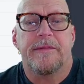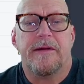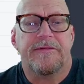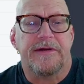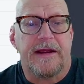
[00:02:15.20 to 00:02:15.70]

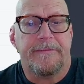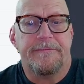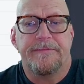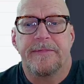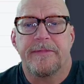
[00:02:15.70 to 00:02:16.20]
up today.
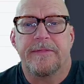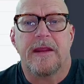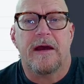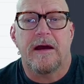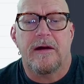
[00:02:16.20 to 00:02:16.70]

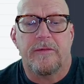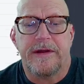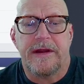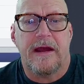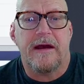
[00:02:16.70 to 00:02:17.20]
We
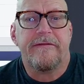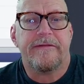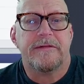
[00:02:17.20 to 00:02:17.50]
have,